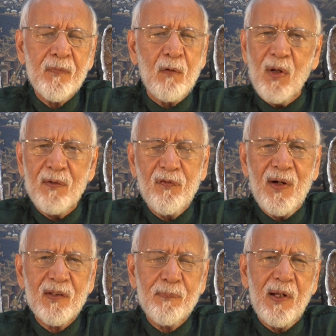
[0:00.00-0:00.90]
Very
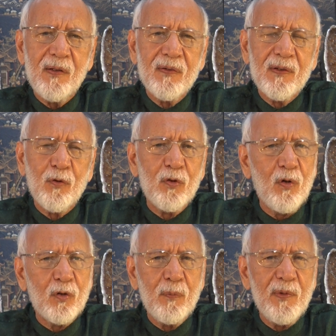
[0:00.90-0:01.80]
fast planets, so you
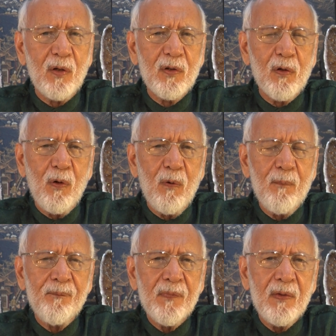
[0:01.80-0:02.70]
got to be on the
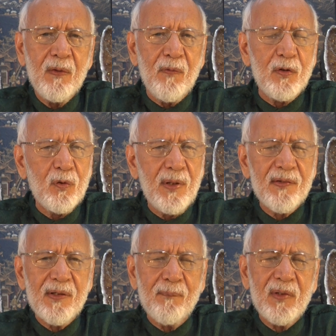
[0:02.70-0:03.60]
go. When you get
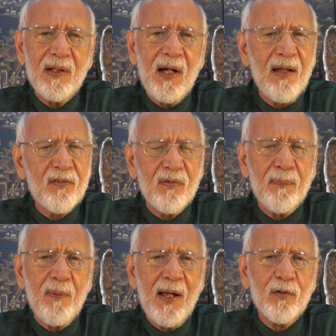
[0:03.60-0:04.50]
something asked,
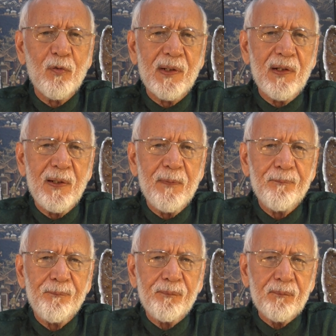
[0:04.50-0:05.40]
reply quickly.
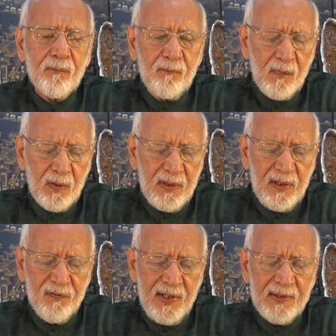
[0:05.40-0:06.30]

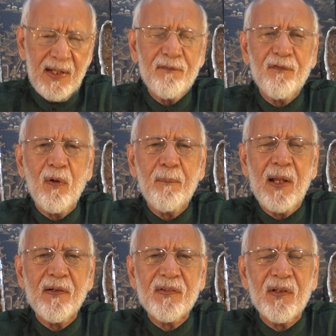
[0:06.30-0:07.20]
Evening, nightfall
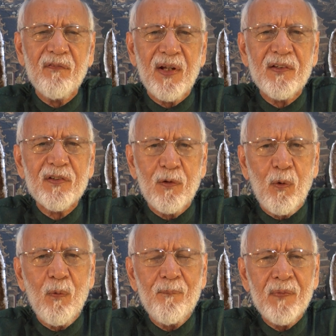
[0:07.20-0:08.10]
planets turn very
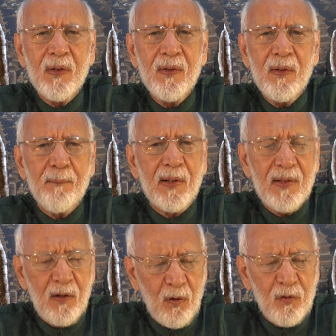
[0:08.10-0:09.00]
slow, but
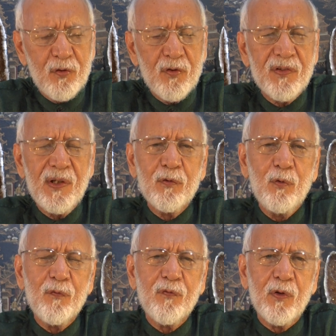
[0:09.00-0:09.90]
they are also still
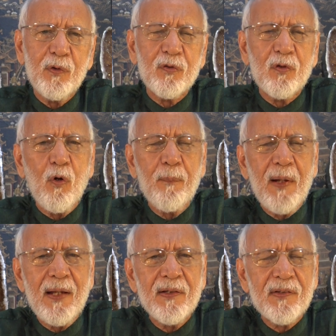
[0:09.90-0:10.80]
good for you. Slow
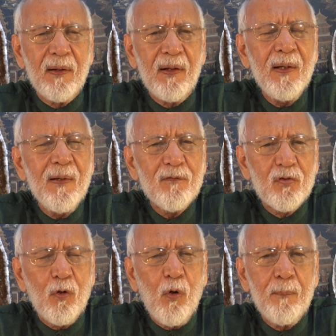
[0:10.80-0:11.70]
planets are
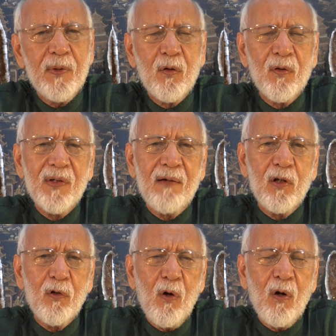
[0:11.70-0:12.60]
slow because they have a
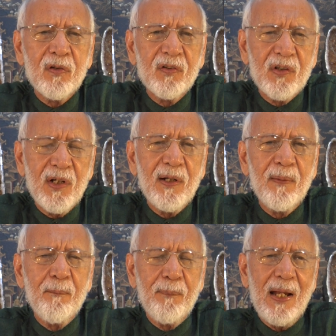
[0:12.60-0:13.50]

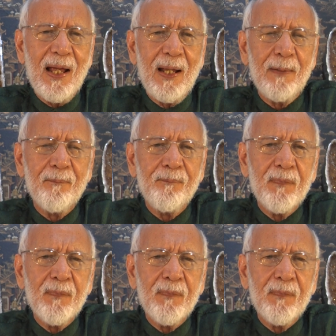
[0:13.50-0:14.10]
long-term plan.